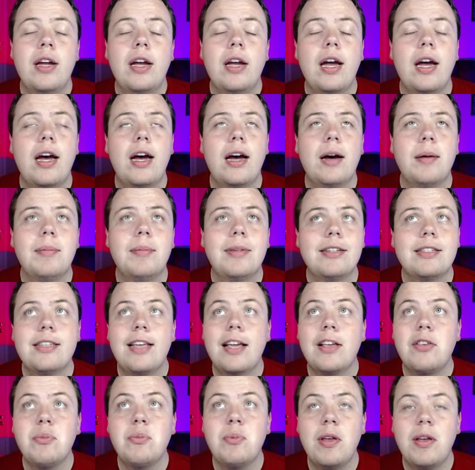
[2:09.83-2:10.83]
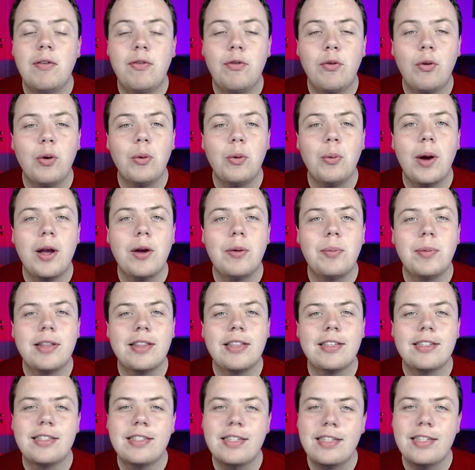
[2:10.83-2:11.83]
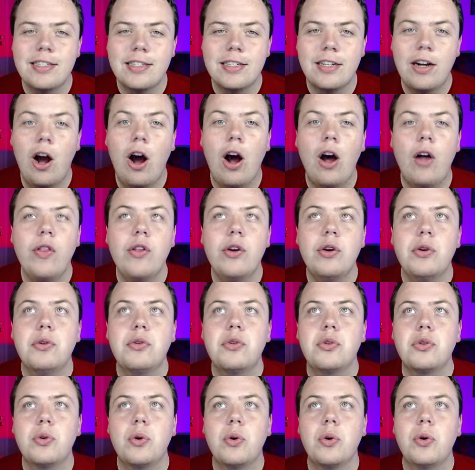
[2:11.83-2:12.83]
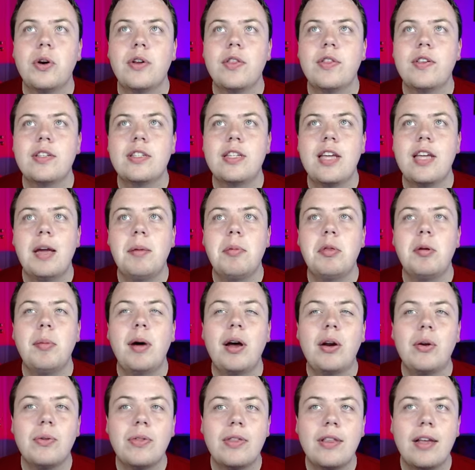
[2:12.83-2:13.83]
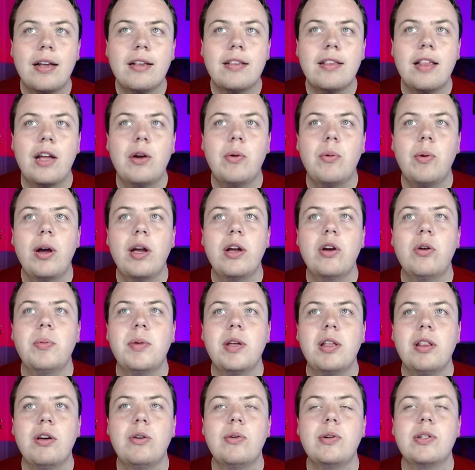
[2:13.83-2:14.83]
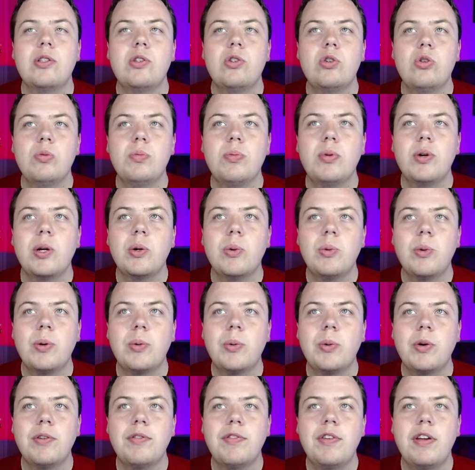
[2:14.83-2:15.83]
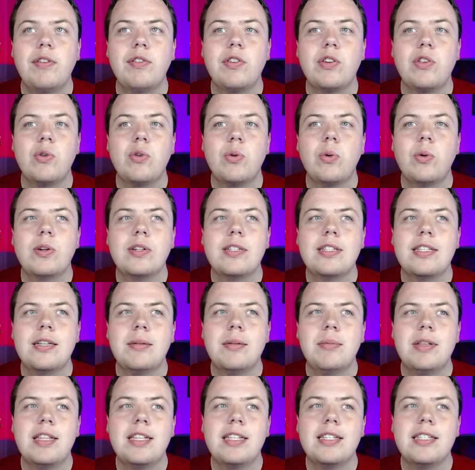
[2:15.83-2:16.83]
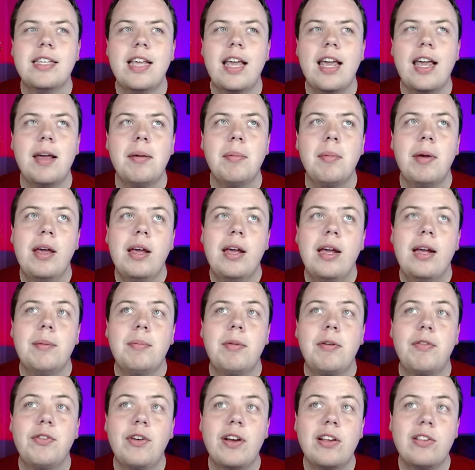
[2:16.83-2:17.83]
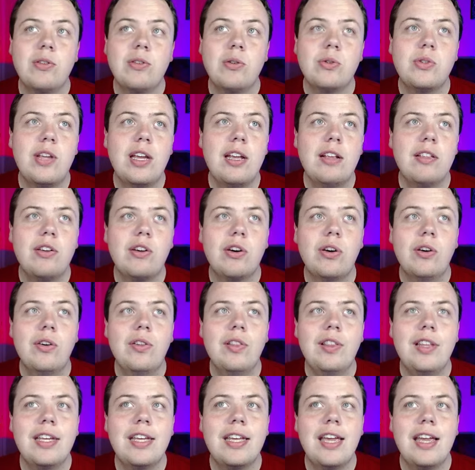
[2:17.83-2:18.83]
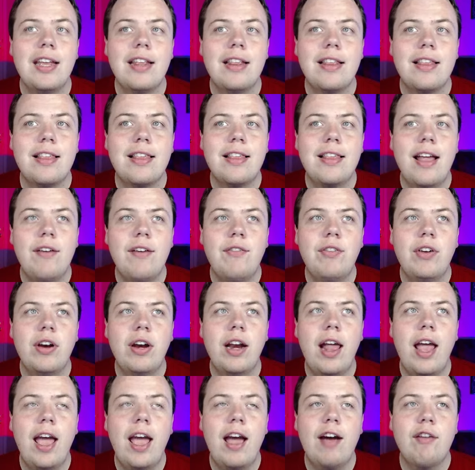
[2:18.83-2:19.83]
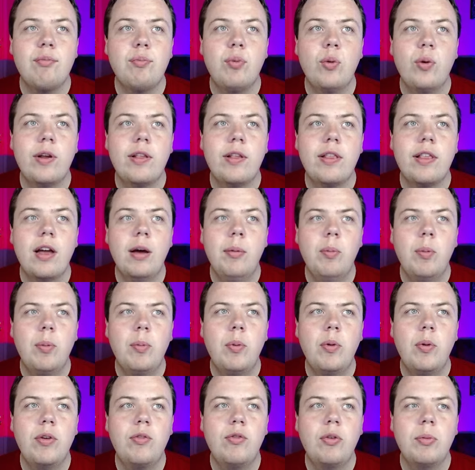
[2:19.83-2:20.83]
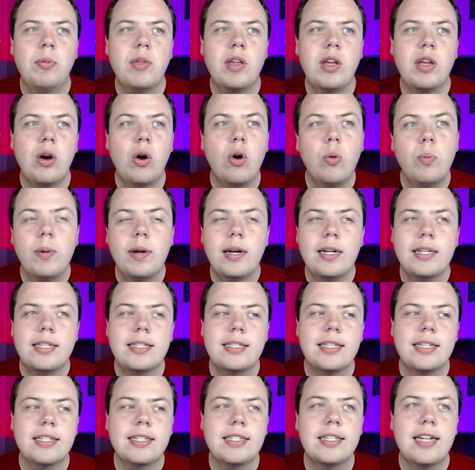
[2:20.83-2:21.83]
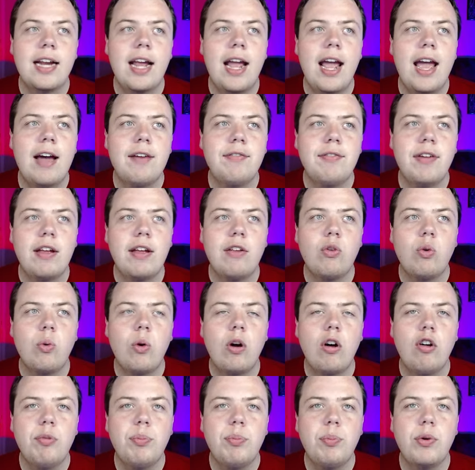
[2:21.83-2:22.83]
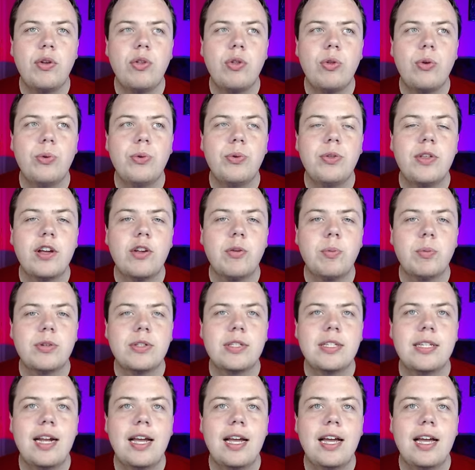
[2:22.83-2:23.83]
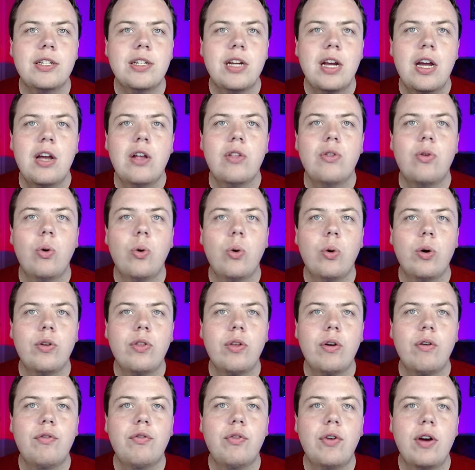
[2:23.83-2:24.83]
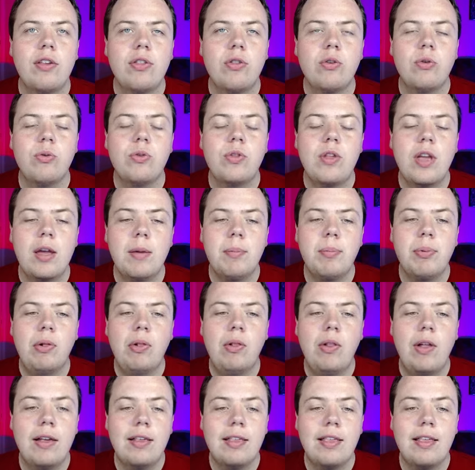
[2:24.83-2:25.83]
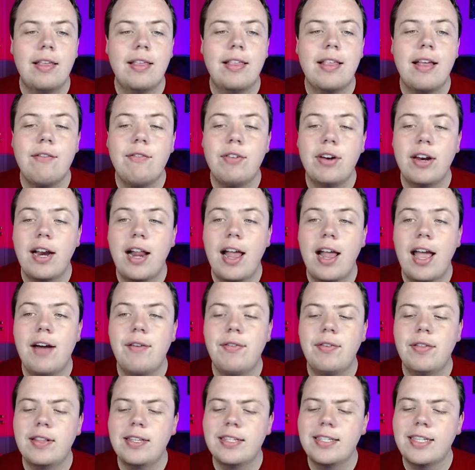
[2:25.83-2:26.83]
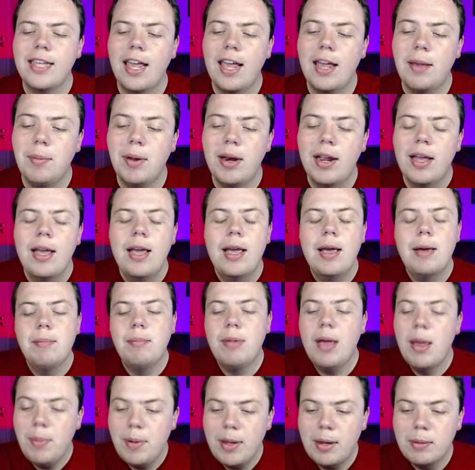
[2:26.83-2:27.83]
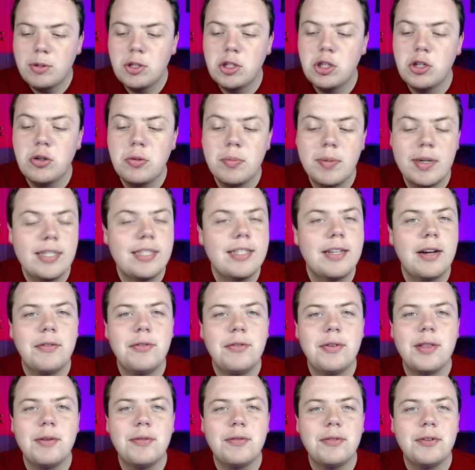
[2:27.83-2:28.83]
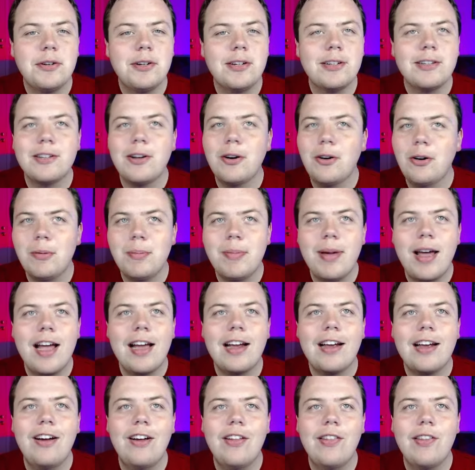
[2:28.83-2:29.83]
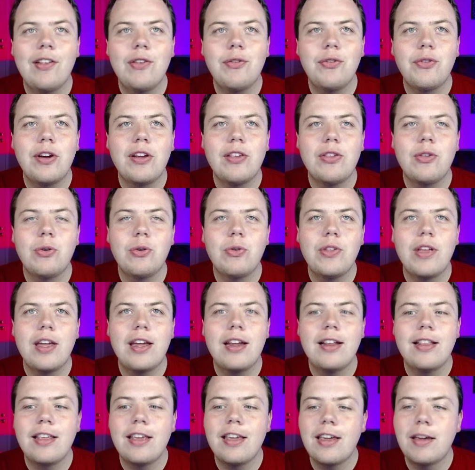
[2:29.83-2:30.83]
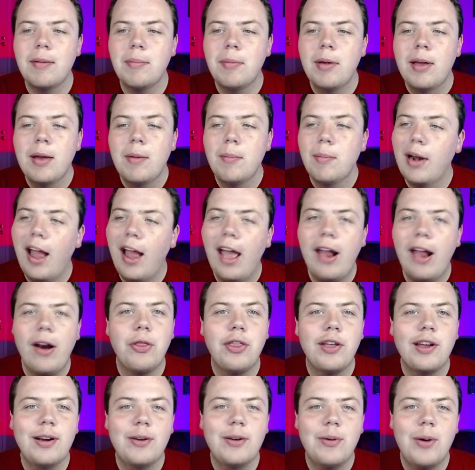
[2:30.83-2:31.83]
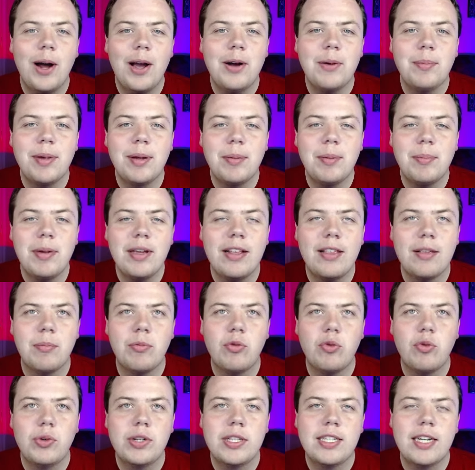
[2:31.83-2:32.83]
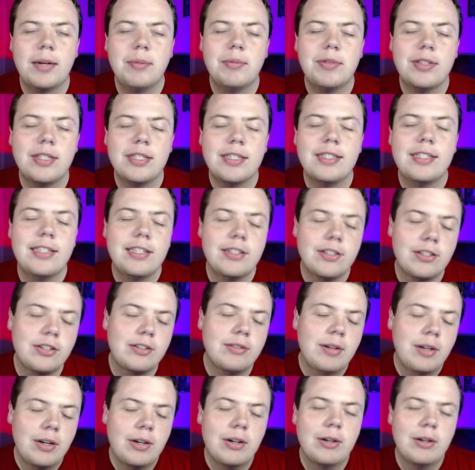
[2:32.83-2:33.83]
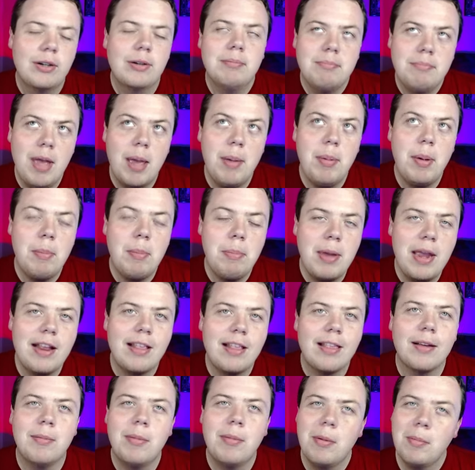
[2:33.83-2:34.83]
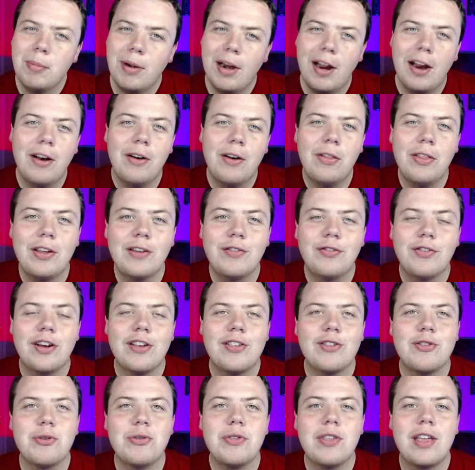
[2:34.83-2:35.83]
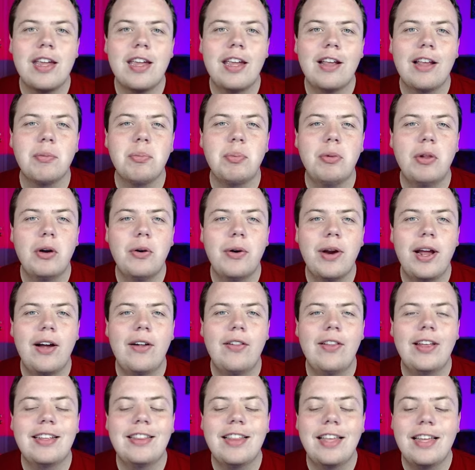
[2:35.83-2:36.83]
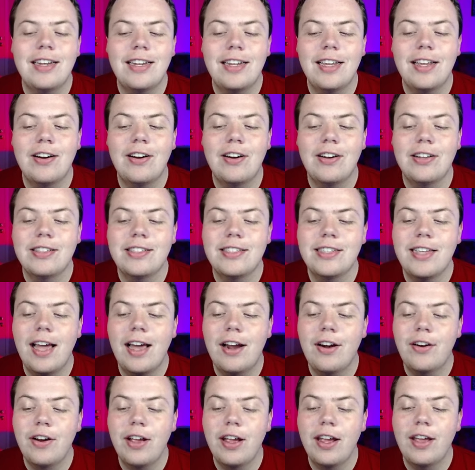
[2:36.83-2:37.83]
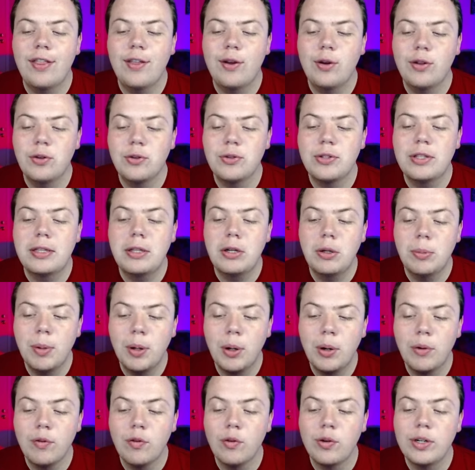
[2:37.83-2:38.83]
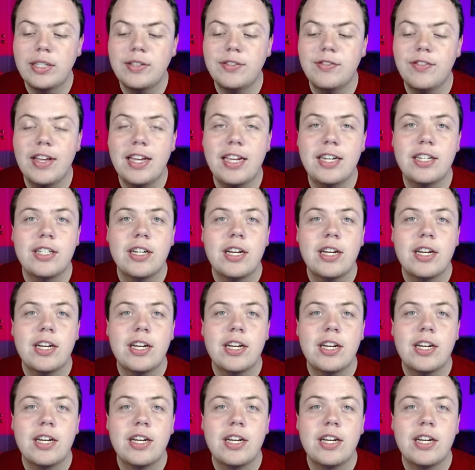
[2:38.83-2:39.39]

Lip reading: assessment for Wyoming this season. On the neutral court in this game, the model does like Wyoming, though, a 2.11 favorite towards them in this game. But Fresno State's currently getting 7.5 points, up a point from the open at 6.5, a 12.26% edge towards Fresno State plus 7.5 in this game. And maybe I'm shooting myself in the foot going back on this Fresno State team, but I don't think Wyoming beats them 3 times this season, or maybe beats them, but I don't think Fresno State gets blown out like they did on Saturday. I think there's a little bit of revenge